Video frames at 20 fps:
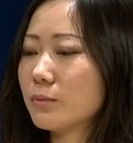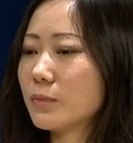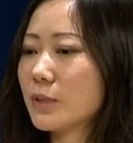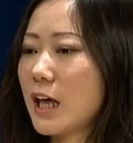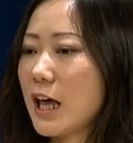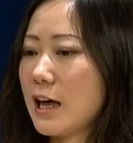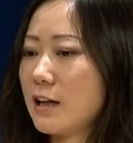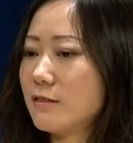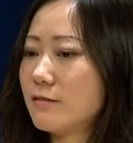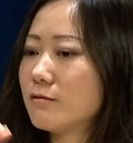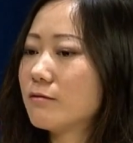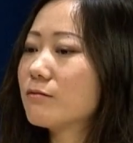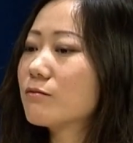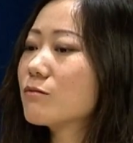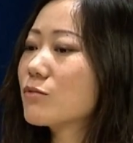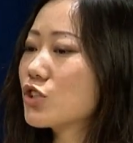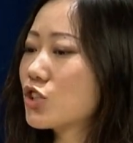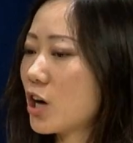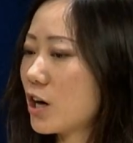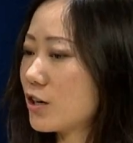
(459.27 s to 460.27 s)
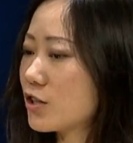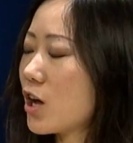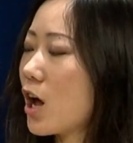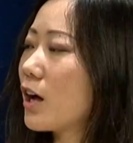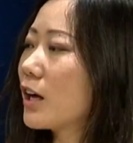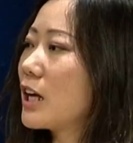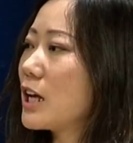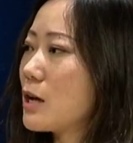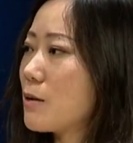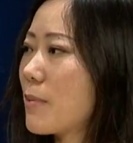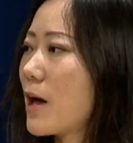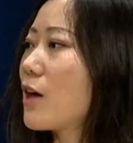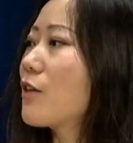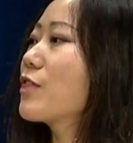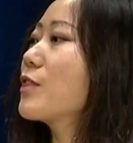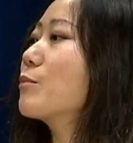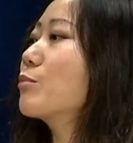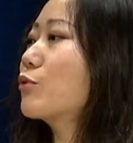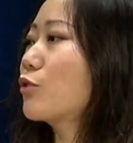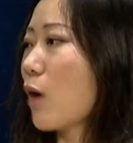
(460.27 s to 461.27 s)
can start talking about
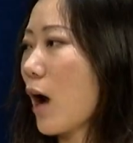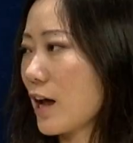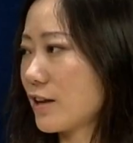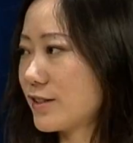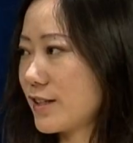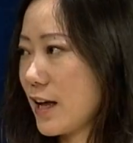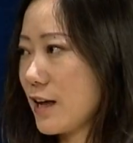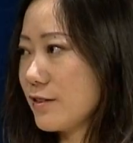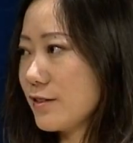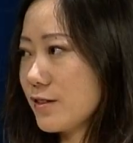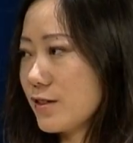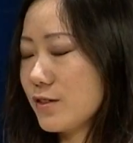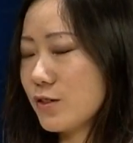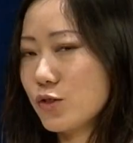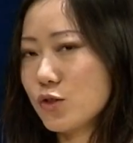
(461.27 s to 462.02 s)
the process.